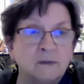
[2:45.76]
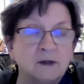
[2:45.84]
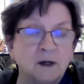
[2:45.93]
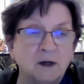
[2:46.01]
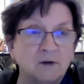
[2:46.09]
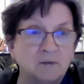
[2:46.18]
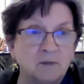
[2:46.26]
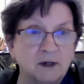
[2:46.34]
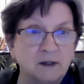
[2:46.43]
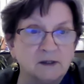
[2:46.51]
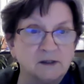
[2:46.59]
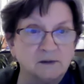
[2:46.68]
the other
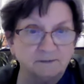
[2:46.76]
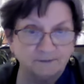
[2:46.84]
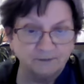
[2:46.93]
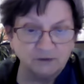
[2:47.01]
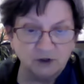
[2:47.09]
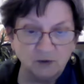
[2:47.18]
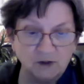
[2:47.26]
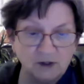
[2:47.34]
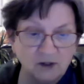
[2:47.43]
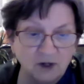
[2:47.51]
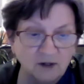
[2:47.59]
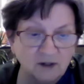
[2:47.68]
monkeys. So we
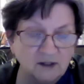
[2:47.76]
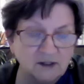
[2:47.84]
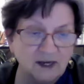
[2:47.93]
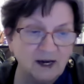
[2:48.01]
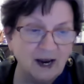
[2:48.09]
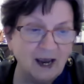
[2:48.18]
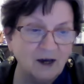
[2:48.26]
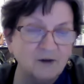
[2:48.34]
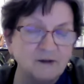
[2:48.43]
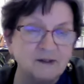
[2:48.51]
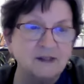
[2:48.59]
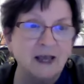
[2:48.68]
started to say, how
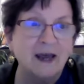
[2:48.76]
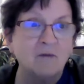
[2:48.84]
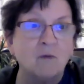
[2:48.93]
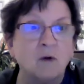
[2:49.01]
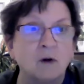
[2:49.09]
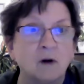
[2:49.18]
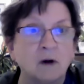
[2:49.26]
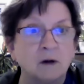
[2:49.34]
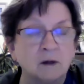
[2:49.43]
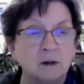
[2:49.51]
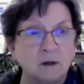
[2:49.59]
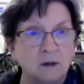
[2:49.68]
does that work
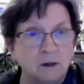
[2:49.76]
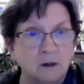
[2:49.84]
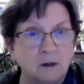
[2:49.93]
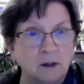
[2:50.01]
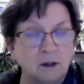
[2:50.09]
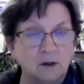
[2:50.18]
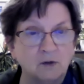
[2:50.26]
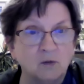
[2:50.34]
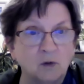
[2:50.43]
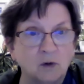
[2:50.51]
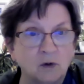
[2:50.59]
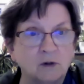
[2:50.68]
in a
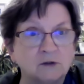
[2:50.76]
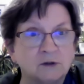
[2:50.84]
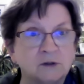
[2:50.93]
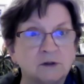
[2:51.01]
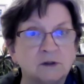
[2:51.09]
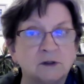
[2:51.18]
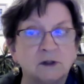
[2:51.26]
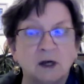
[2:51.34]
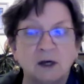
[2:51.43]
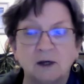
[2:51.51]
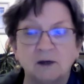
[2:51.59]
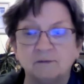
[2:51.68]
world
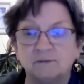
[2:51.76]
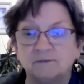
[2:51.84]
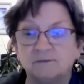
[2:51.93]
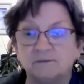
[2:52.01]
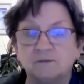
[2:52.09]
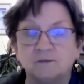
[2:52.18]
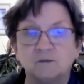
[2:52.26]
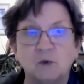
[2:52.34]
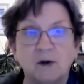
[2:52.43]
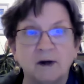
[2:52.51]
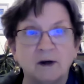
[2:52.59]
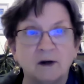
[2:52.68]

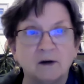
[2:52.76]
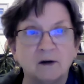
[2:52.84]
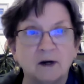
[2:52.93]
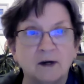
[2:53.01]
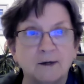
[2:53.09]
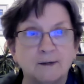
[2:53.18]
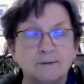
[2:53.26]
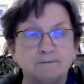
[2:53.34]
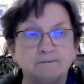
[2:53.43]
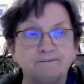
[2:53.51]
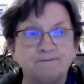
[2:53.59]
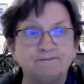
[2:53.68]
where
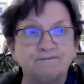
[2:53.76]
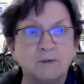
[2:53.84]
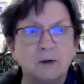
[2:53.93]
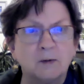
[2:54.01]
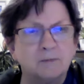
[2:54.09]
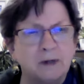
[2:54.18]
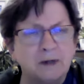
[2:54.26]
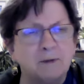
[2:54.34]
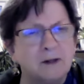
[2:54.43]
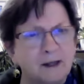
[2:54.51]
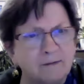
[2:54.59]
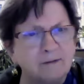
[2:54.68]

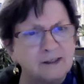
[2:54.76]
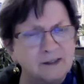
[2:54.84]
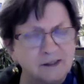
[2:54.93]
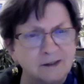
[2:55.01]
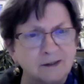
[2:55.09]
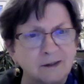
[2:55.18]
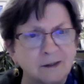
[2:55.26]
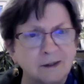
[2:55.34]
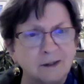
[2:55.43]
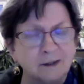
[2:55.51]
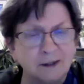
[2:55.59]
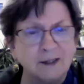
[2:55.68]
people have
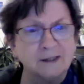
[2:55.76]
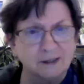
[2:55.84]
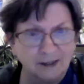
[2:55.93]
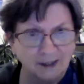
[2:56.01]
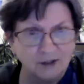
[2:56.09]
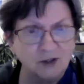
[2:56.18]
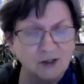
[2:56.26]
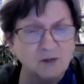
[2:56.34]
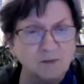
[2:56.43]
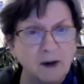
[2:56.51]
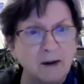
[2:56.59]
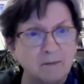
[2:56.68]
less attention
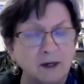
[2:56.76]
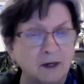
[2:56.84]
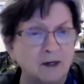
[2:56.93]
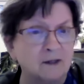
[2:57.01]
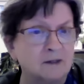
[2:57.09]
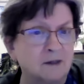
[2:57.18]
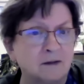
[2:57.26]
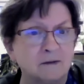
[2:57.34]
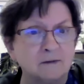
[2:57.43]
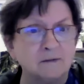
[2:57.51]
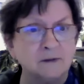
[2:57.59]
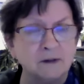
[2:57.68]
span because
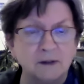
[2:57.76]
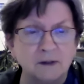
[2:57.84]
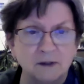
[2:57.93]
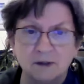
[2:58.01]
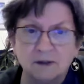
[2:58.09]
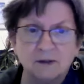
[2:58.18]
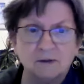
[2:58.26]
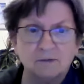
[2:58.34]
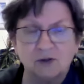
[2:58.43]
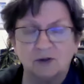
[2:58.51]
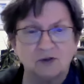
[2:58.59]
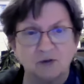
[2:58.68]
of
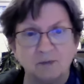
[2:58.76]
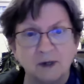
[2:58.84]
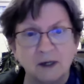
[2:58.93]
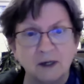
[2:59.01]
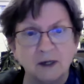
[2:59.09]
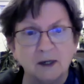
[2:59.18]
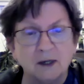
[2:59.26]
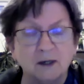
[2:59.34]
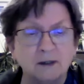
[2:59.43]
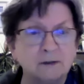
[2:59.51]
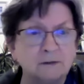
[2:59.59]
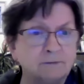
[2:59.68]
social
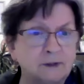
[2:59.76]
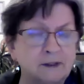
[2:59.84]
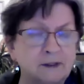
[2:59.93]
media?